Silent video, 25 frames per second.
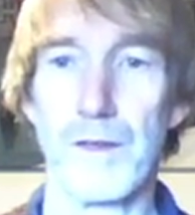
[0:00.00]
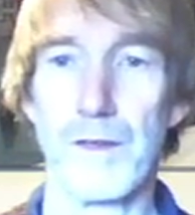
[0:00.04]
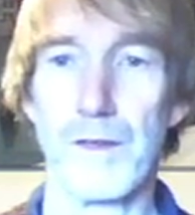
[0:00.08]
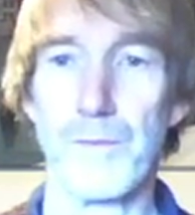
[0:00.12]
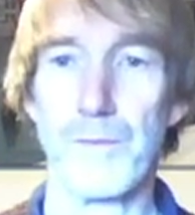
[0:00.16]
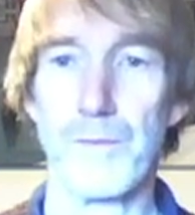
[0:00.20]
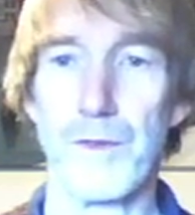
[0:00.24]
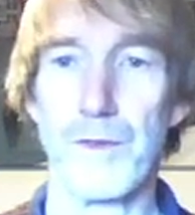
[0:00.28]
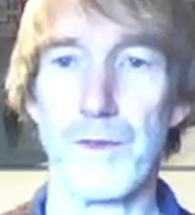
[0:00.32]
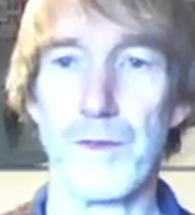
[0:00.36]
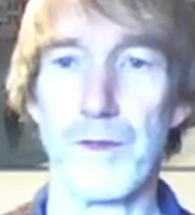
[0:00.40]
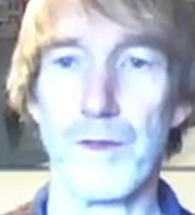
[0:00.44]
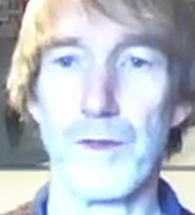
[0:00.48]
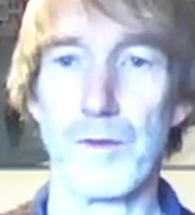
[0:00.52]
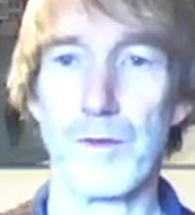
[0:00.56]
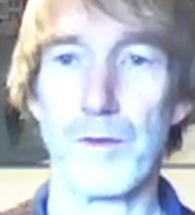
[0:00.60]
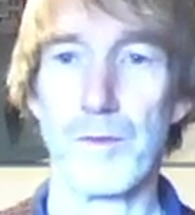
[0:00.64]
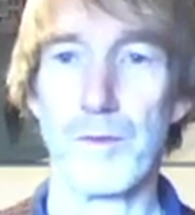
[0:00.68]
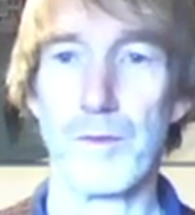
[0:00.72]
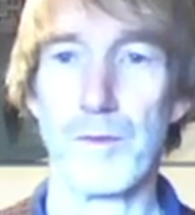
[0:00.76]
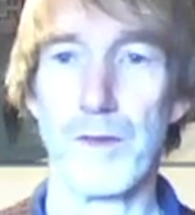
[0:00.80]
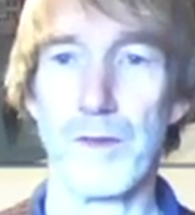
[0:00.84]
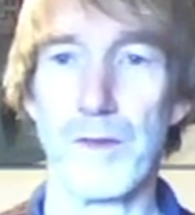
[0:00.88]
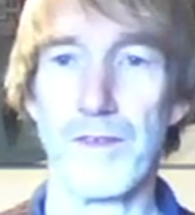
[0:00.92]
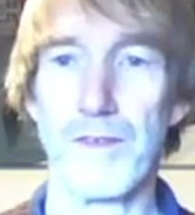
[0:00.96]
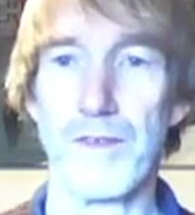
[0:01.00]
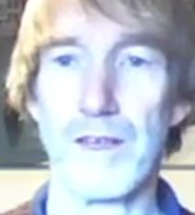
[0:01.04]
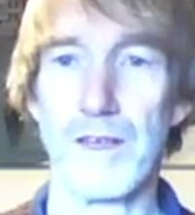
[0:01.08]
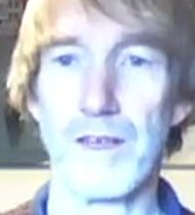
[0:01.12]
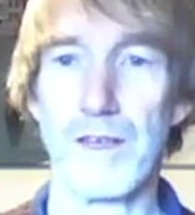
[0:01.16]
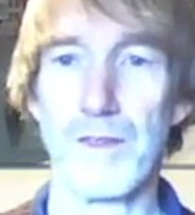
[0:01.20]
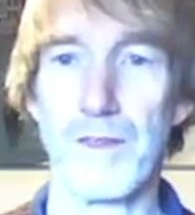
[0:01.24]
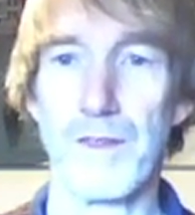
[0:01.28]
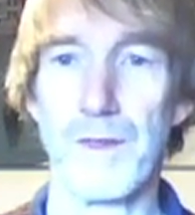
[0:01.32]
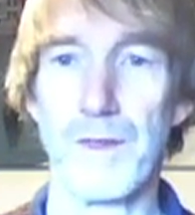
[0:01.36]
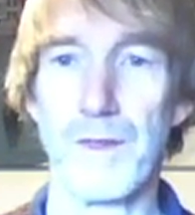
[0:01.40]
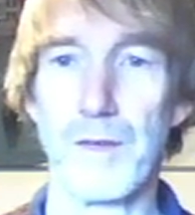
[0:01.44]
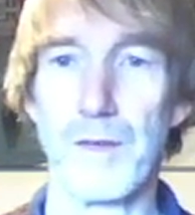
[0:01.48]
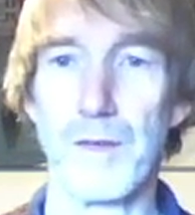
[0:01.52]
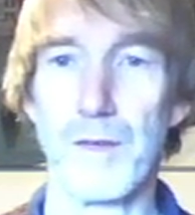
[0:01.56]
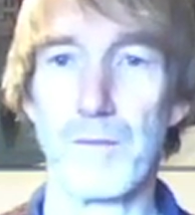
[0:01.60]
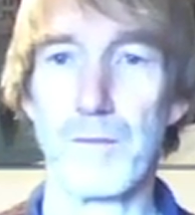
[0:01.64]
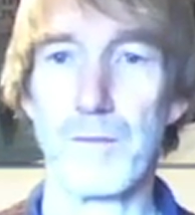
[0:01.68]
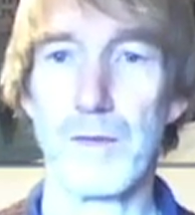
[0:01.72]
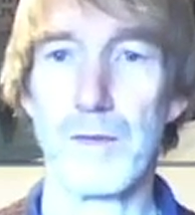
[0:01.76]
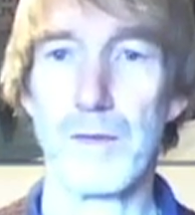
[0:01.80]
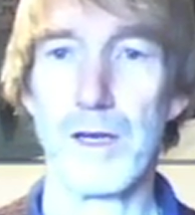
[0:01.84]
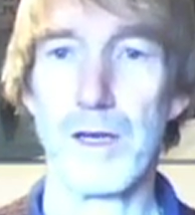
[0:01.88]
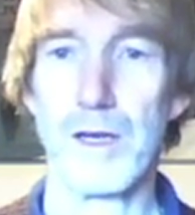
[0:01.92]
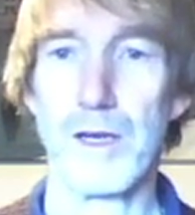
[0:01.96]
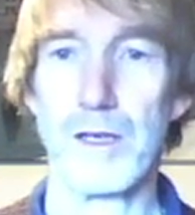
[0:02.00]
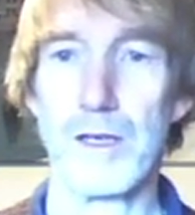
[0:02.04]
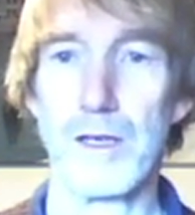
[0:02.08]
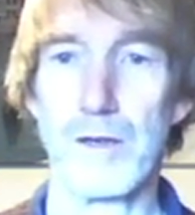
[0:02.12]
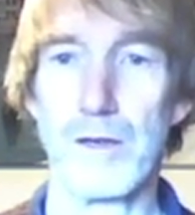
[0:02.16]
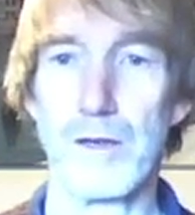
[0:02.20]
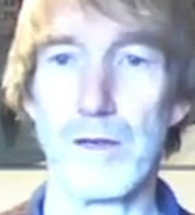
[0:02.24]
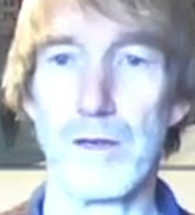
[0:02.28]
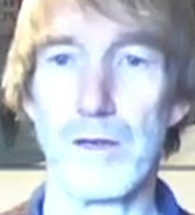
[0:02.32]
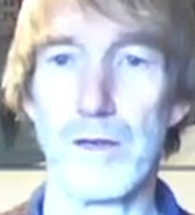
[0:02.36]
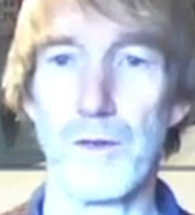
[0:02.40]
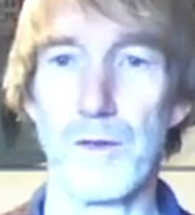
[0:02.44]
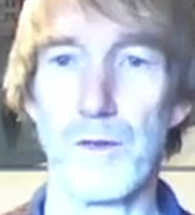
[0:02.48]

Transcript: So to maintain the same units,